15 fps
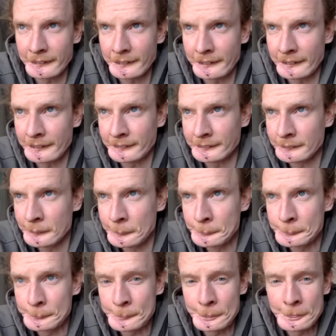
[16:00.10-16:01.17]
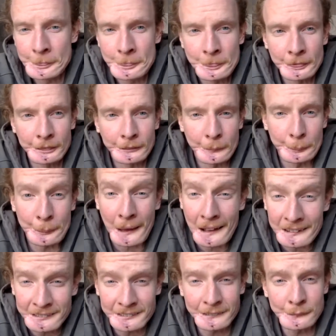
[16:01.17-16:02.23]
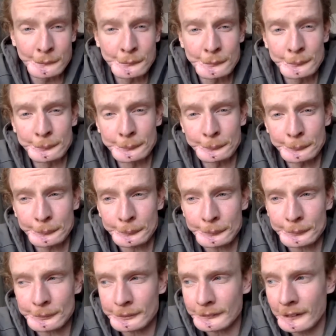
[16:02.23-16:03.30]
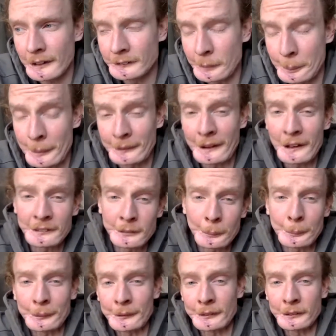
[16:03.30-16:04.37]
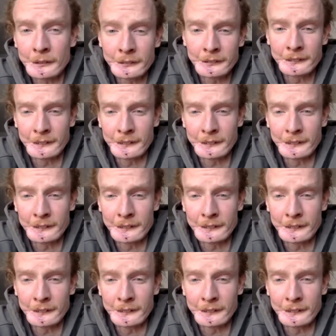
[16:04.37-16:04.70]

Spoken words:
and passive, and the man has to be,